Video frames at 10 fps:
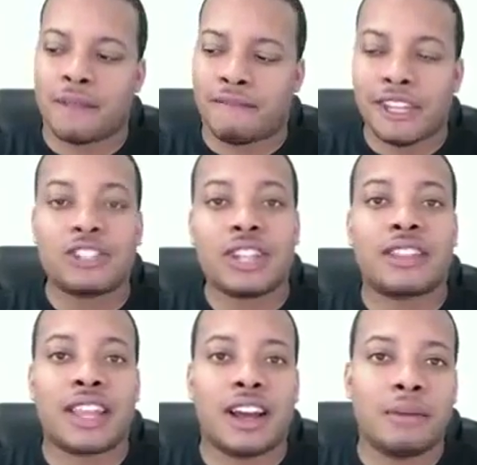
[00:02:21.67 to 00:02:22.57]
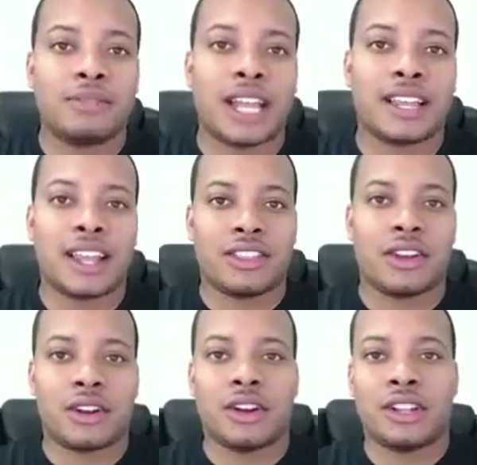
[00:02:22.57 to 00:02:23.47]
features that they update in
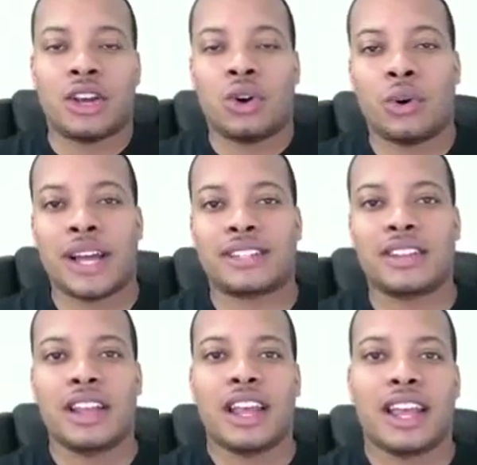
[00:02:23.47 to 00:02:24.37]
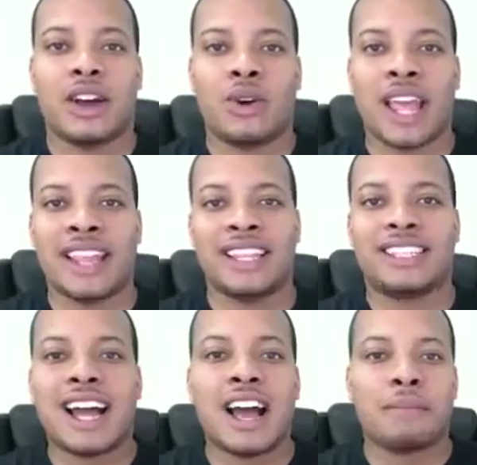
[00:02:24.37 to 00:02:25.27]
the OS and the
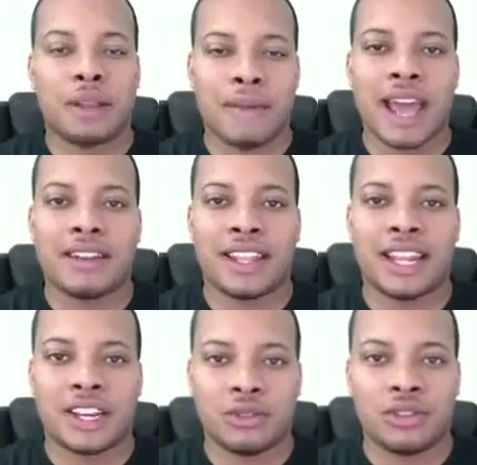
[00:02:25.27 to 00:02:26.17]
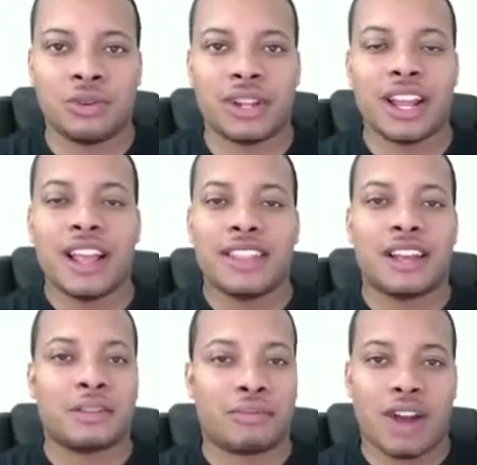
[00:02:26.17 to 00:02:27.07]
timely manner that they do it.
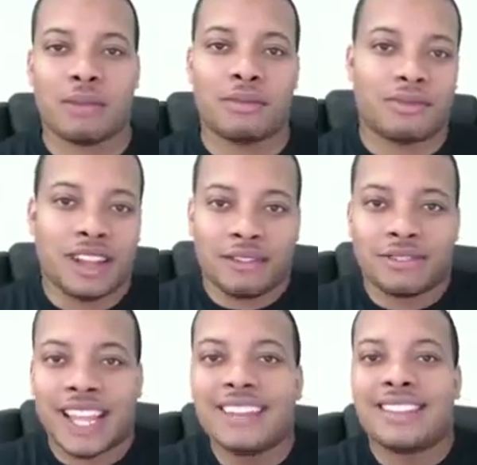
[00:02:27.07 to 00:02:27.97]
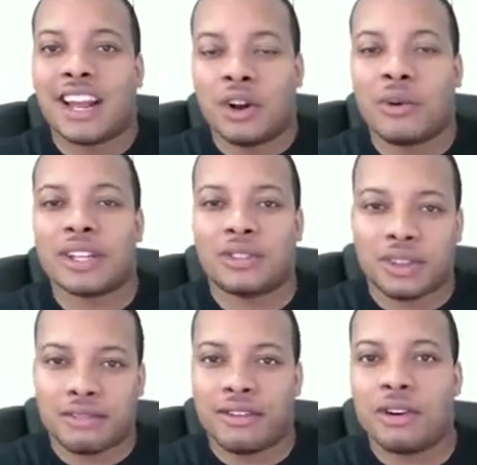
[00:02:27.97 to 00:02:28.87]
Now, the problem of getting that OS
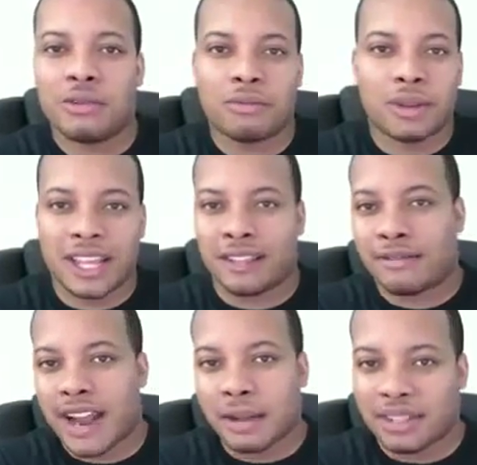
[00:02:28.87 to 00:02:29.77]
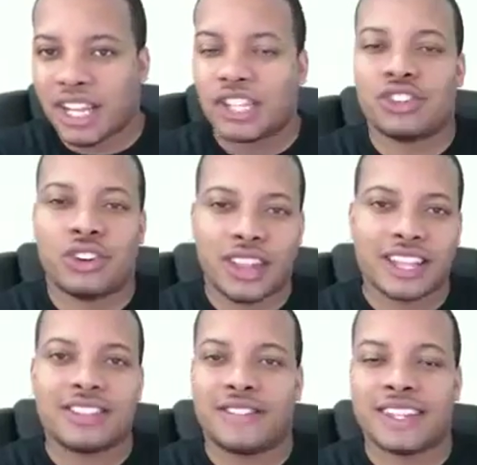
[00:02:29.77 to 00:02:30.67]
on your phone and the fragmentation and all
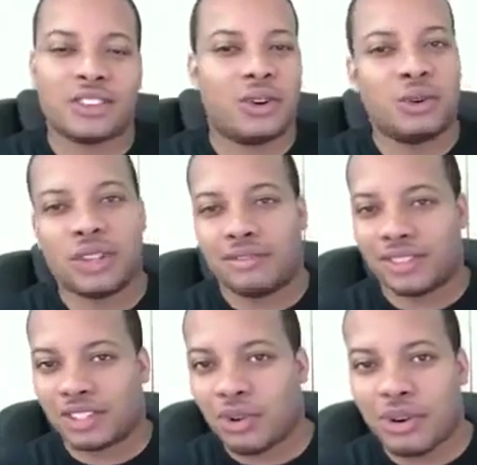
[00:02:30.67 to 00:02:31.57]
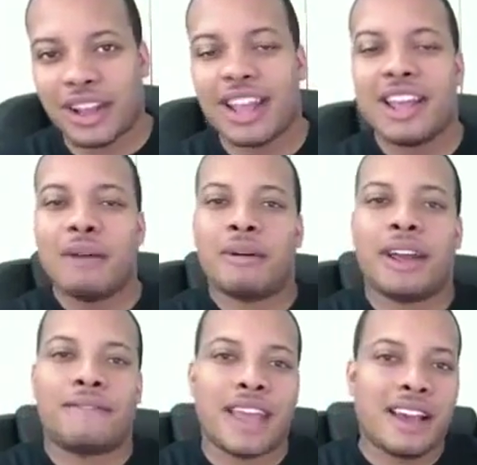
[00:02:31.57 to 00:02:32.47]
that stuff, that's a whole different story.
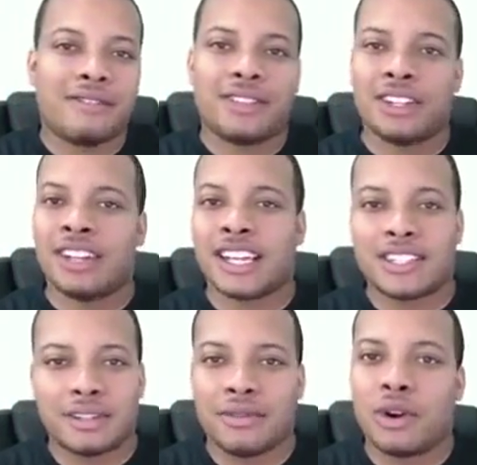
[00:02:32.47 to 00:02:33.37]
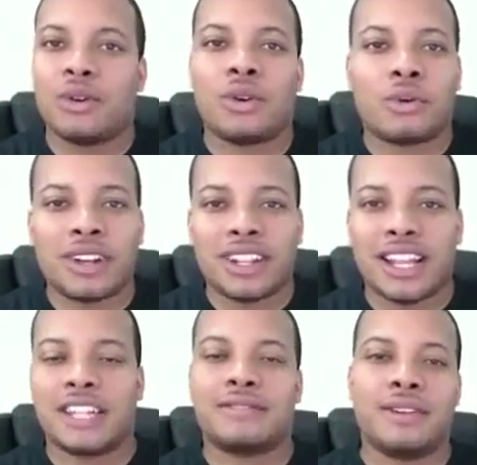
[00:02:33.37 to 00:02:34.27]
But if you have the Nexus phone or one of the
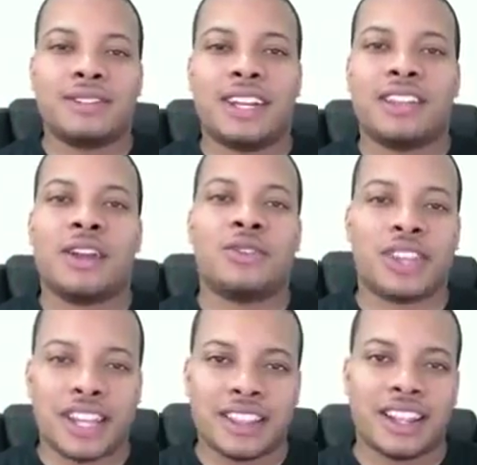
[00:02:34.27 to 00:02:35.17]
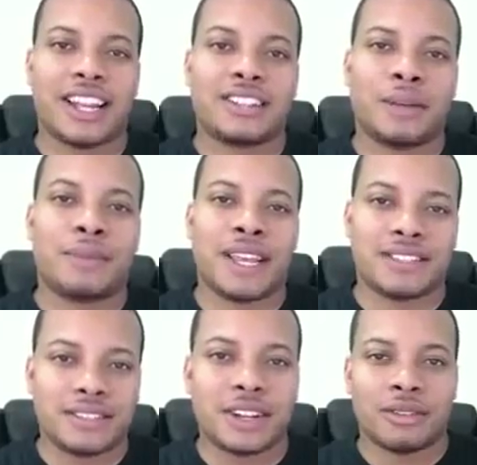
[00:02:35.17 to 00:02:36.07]
latest phones out there, you can get the latest updates,